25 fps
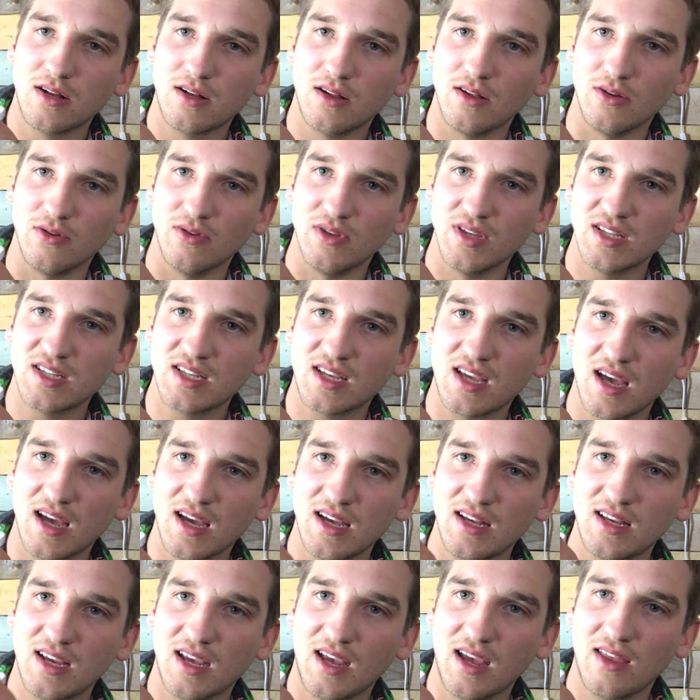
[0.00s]
glue this
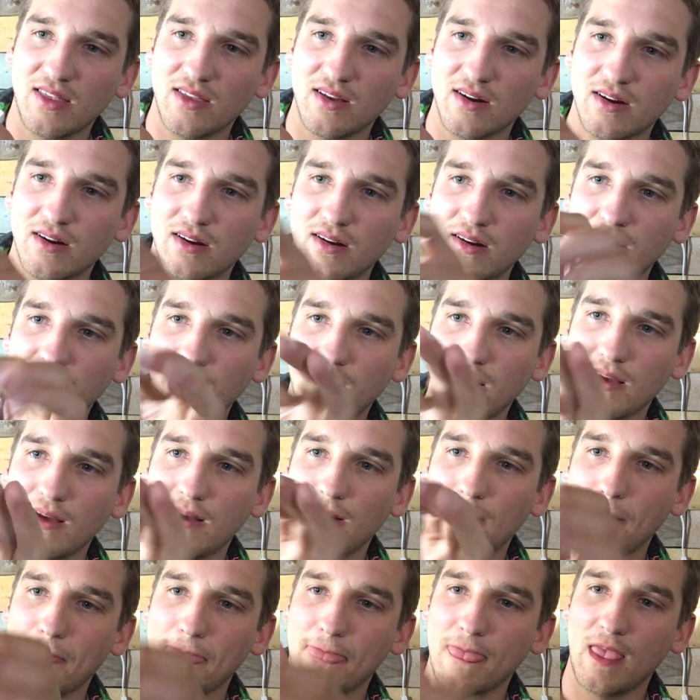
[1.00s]
guy together,
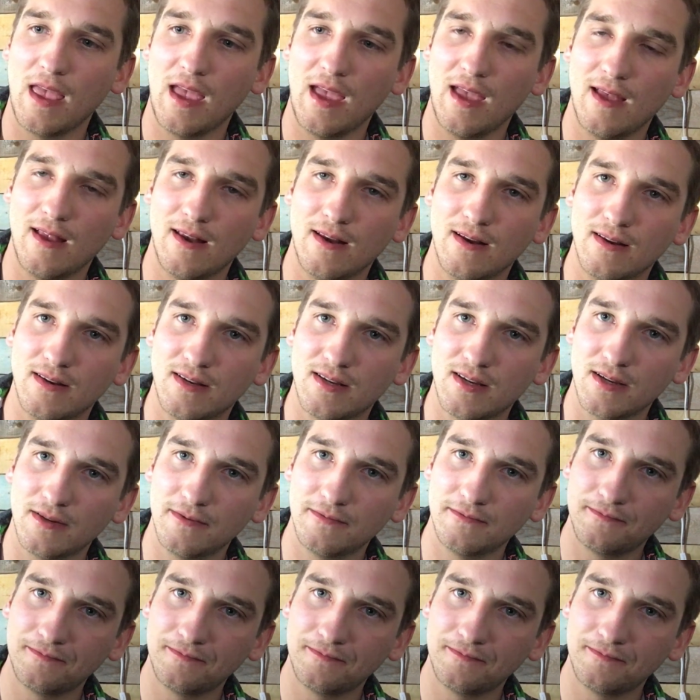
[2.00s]
and